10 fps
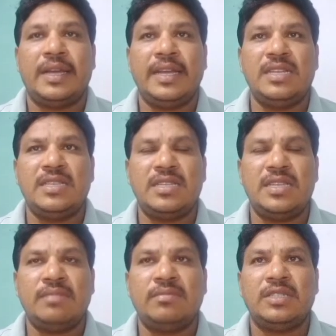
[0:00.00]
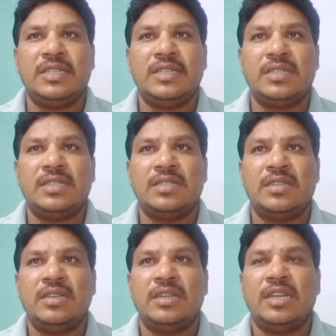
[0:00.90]
Gynoecium is
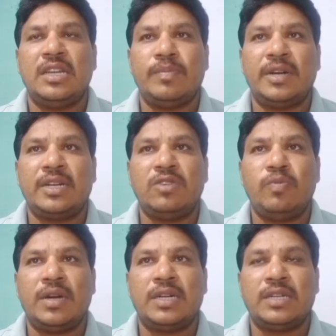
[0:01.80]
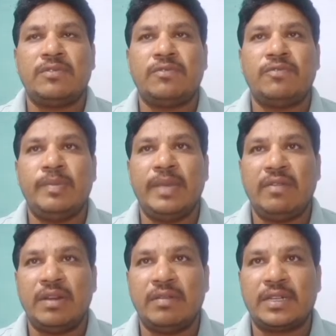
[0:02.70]
reproductive part of
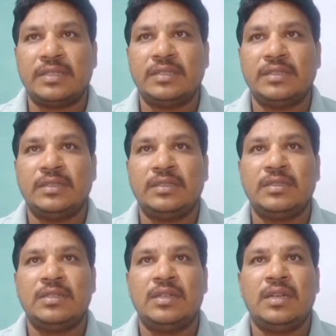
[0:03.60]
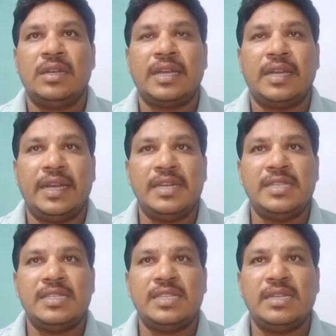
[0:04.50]
female flower.
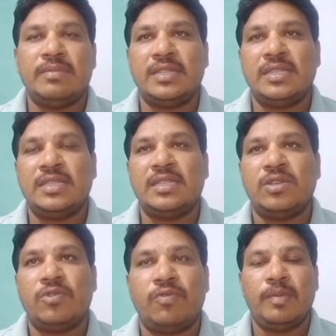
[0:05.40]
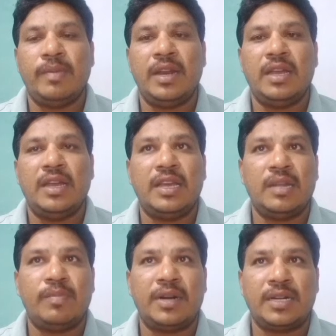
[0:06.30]
Gynoecium is female
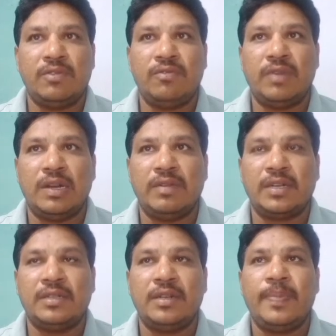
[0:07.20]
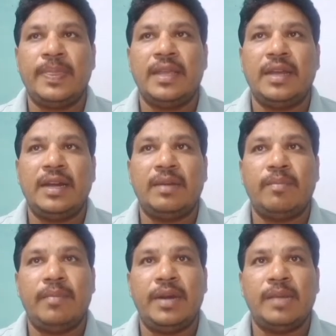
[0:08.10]
reproductive flower
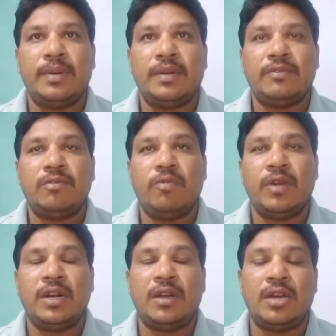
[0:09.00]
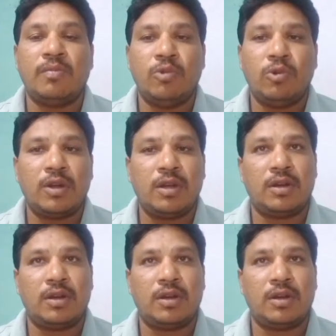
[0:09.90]
and made up of one or more